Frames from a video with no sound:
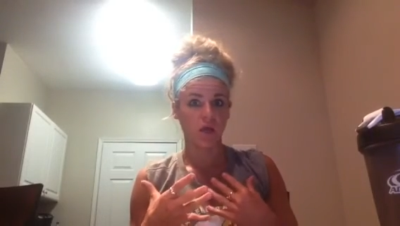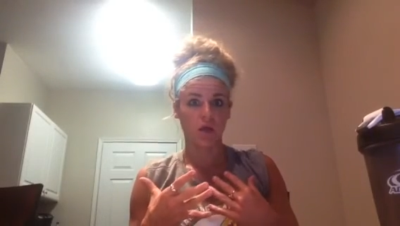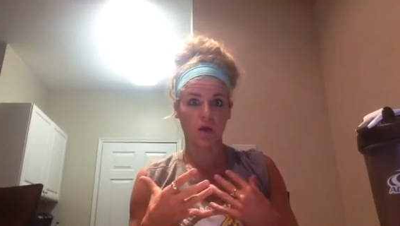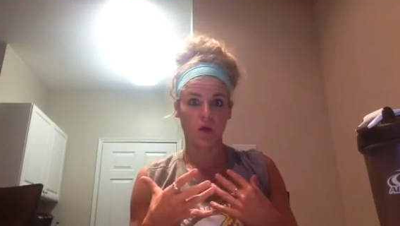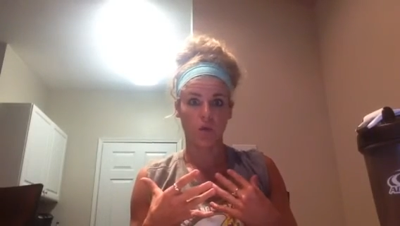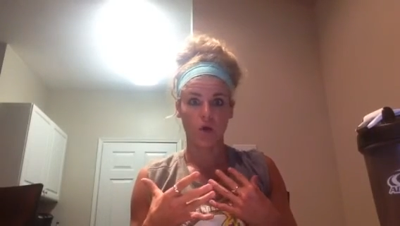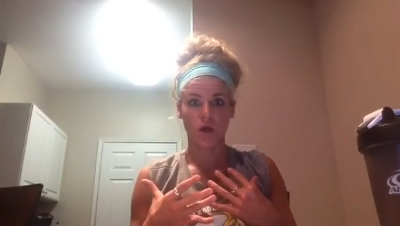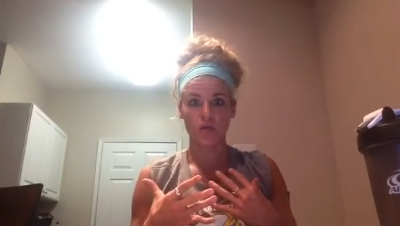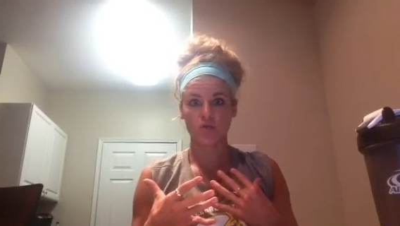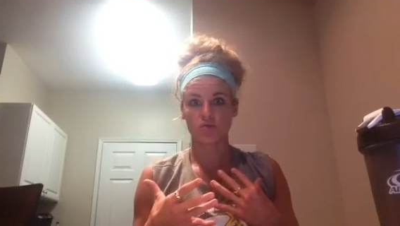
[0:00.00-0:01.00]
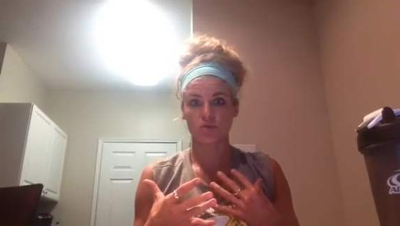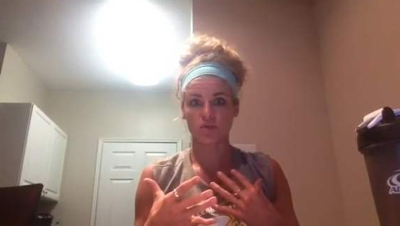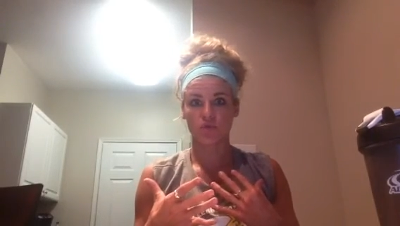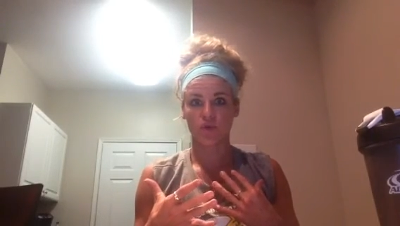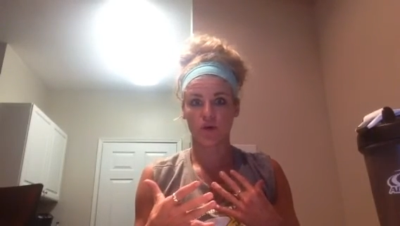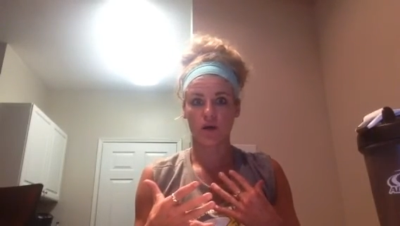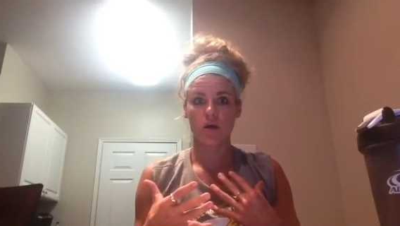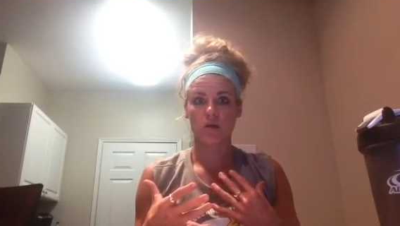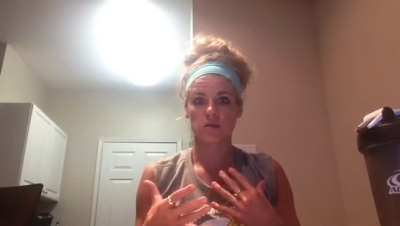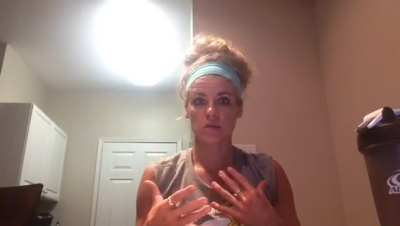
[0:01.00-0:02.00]
what I do as far
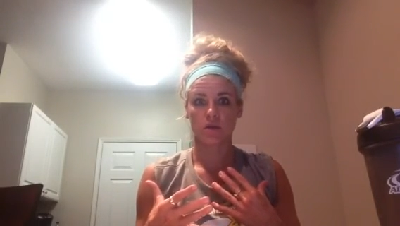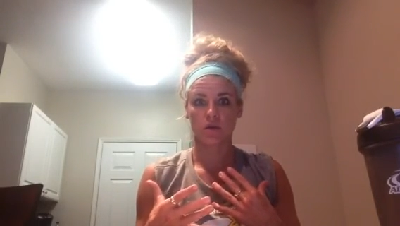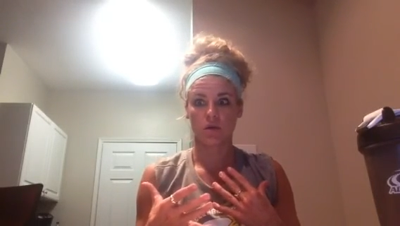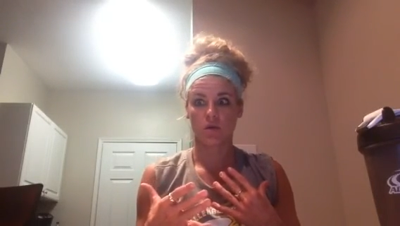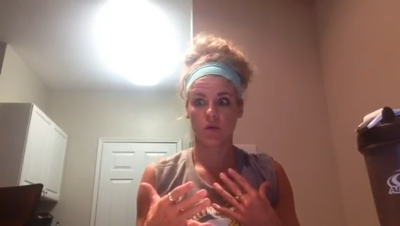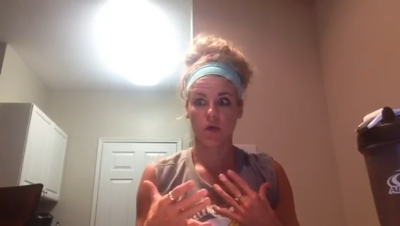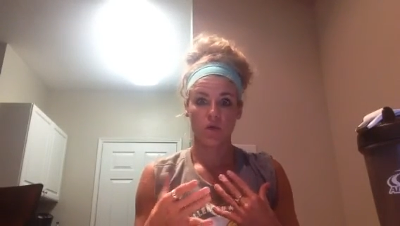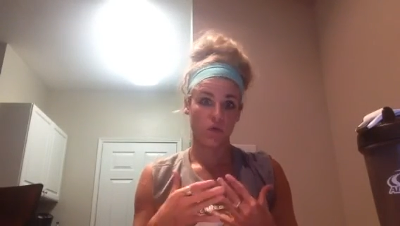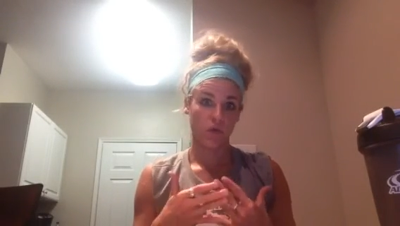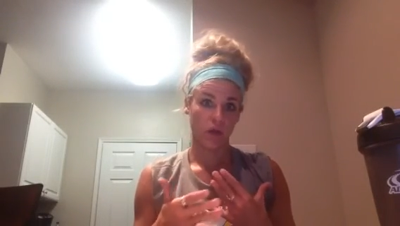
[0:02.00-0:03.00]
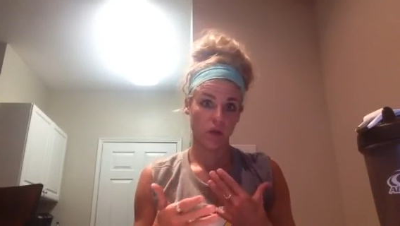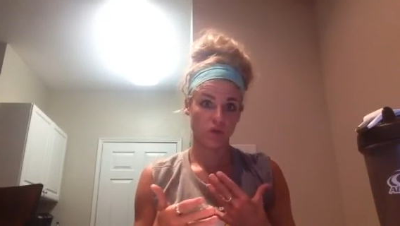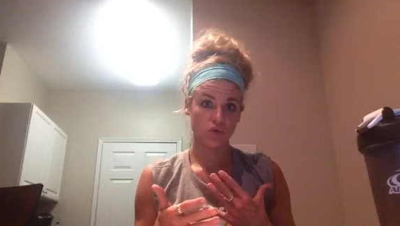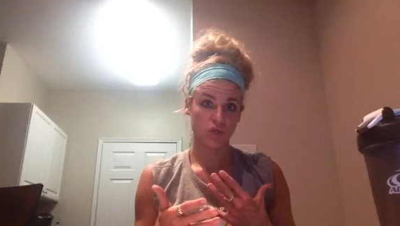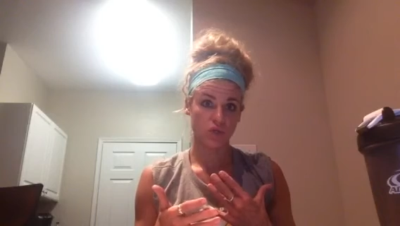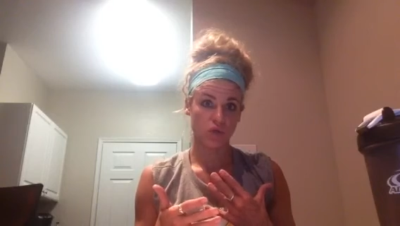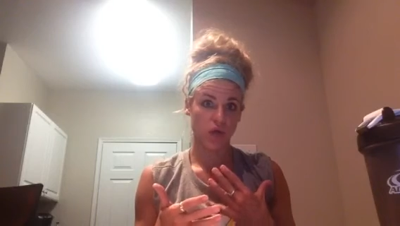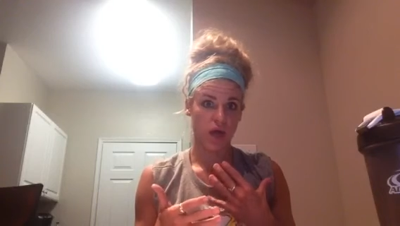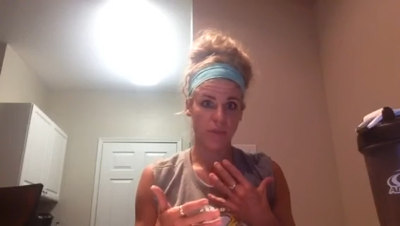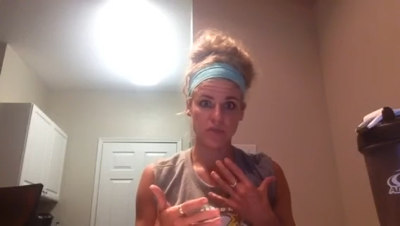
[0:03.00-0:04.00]
as, filling in nutritional
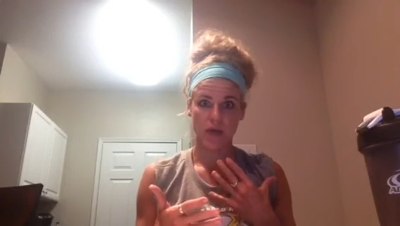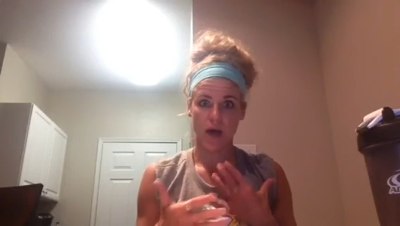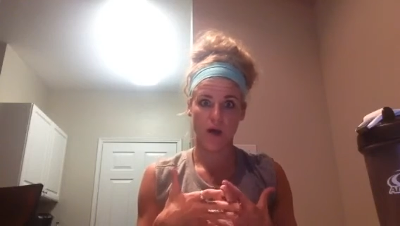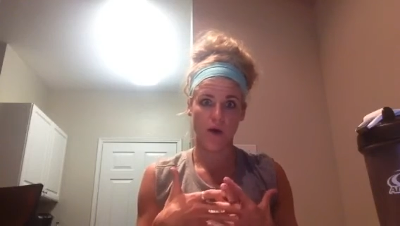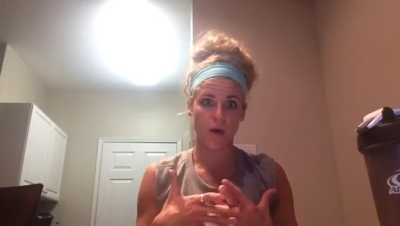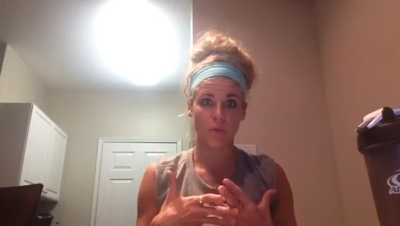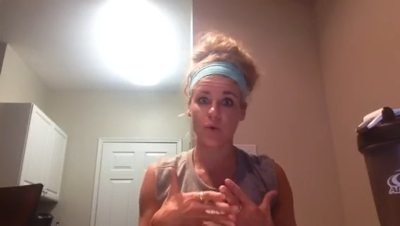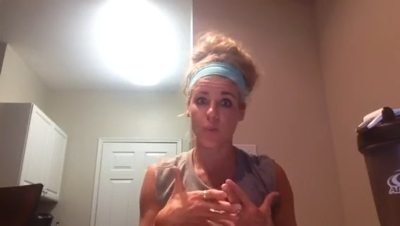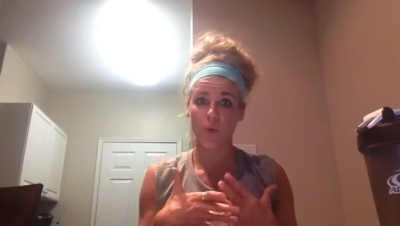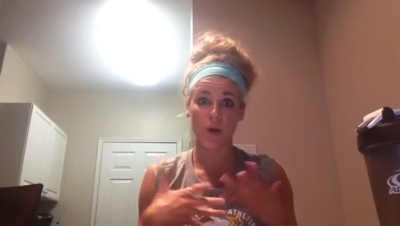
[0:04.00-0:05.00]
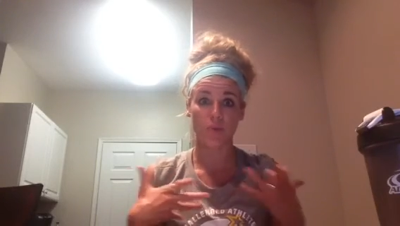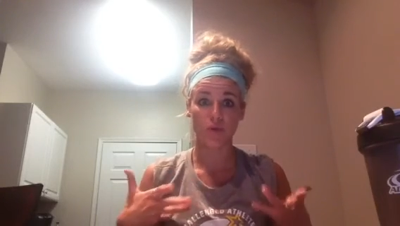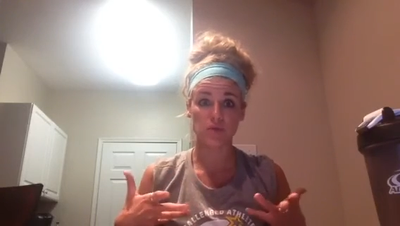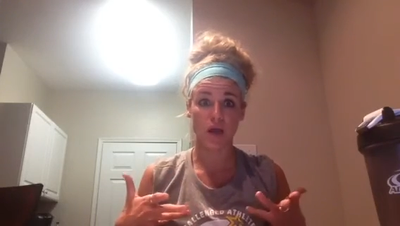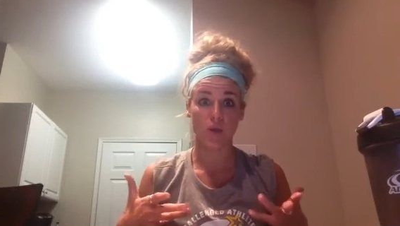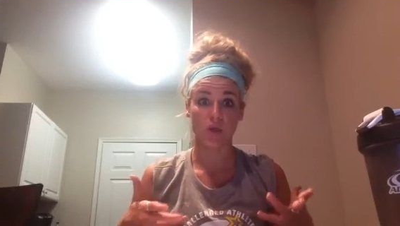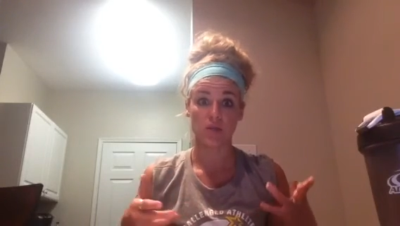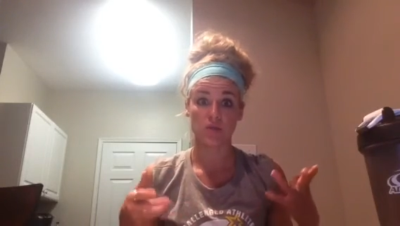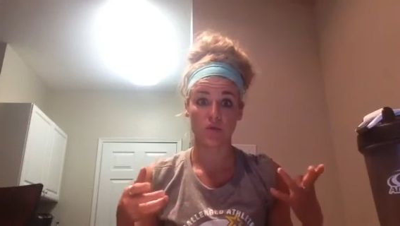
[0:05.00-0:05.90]
gaps, how I meal prep, those kind of things.